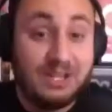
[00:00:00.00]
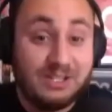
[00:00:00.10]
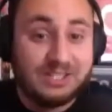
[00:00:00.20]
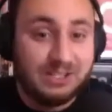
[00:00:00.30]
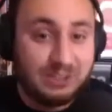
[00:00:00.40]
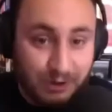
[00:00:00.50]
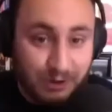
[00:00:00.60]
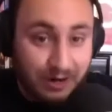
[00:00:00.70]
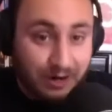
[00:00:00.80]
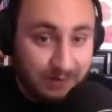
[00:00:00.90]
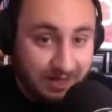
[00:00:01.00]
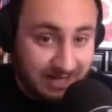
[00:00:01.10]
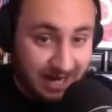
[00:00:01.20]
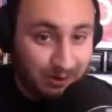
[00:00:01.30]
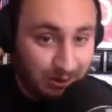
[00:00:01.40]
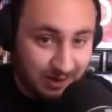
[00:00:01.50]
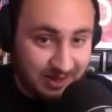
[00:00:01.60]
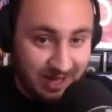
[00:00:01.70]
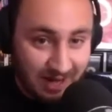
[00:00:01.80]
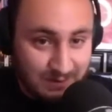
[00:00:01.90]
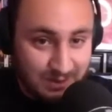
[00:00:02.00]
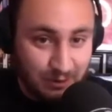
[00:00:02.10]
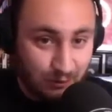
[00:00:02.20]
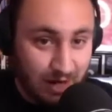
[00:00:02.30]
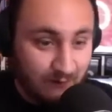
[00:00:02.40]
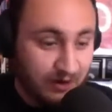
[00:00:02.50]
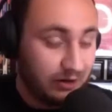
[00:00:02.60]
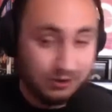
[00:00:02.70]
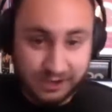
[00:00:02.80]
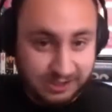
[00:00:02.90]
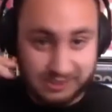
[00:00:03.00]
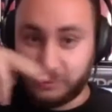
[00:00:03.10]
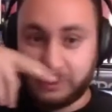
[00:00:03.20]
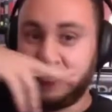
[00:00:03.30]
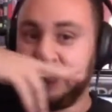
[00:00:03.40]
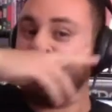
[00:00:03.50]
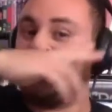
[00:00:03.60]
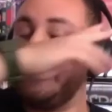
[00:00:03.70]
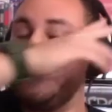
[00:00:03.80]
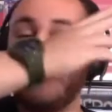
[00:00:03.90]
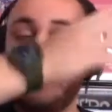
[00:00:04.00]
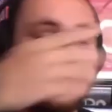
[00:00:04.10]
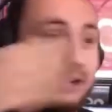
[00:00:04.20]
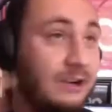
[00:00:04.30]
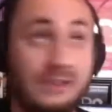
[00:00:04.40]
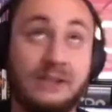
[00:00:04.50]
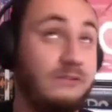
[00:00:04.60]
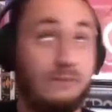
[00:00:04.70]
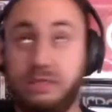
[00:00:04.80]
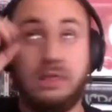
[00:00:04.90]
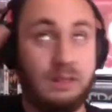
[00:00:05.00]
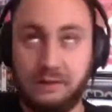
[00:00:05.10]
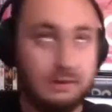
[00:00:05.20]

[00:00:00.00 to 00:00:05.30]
Well, I just say, would you rather me download these games to a ROM file or just snort lines of coke right here and then do...